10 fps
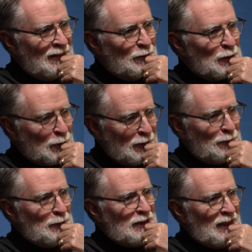It was
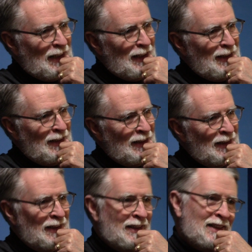Christmas Day.
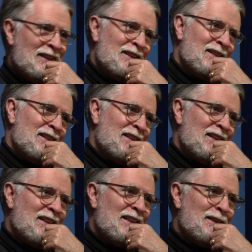
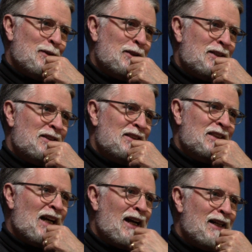He looked
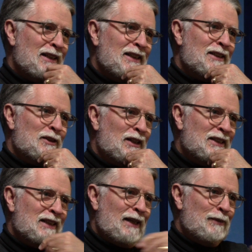shyly
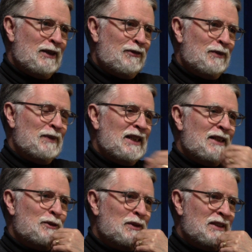across at me from the
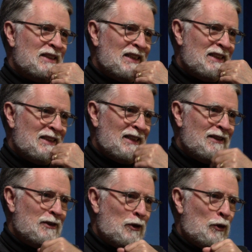entrance and he said,
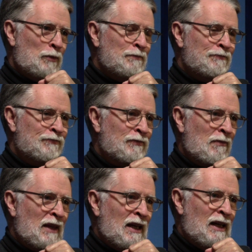you know,
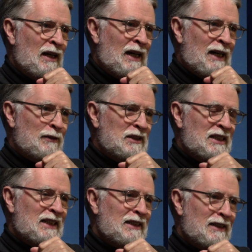I was
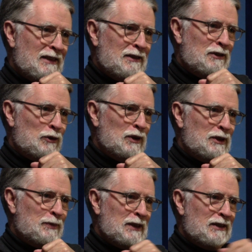thinking this is
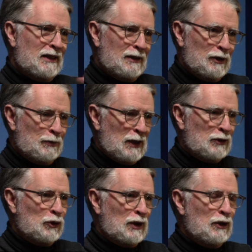Christmas and I was
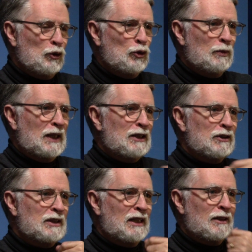picturing you by
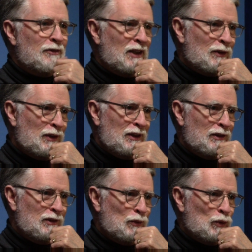yourself out here
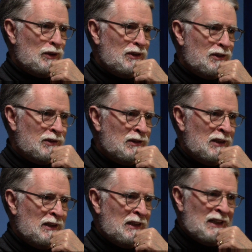in the woods.
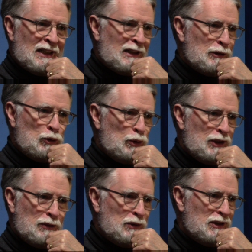And I knew
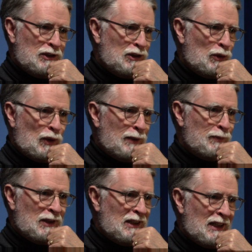she wouldn't show
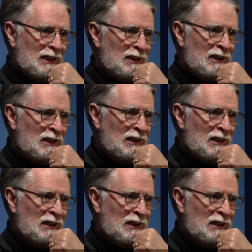up today.